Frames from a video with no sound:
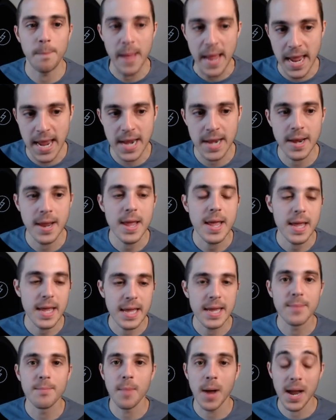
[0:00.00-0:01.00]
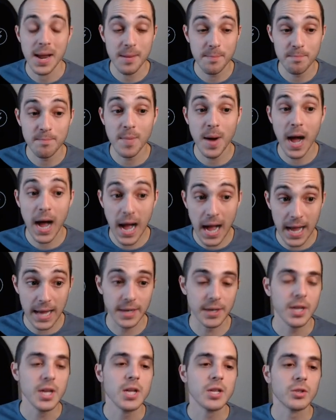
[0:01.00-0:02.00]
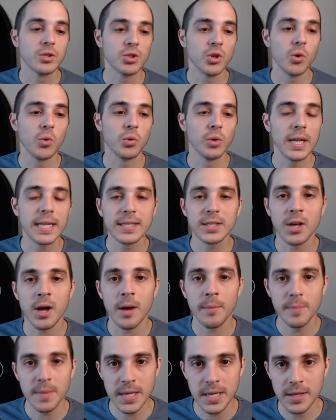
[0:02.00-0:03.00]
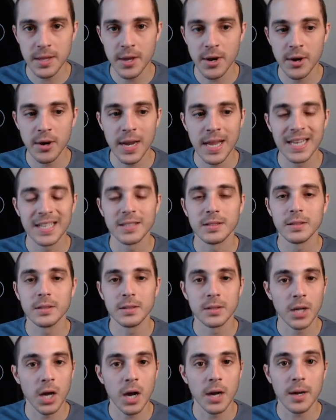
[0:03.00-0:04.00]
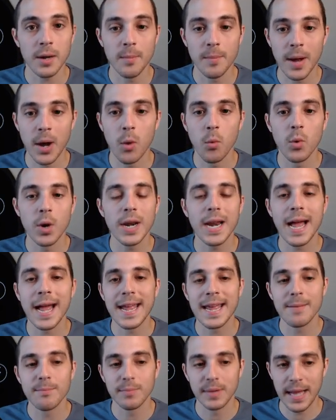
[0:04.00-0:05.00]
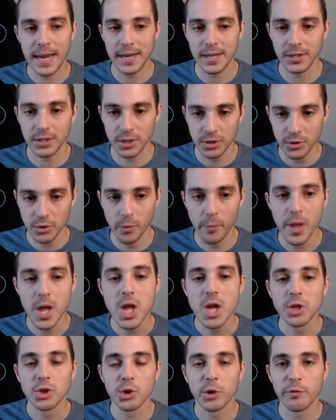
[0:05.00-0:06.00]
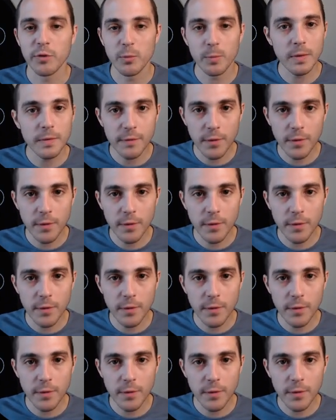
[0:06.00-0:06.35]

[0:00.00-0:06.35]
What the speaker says: pain in my behind. So let's hop in there and talk about what I am planning to do. So if you've been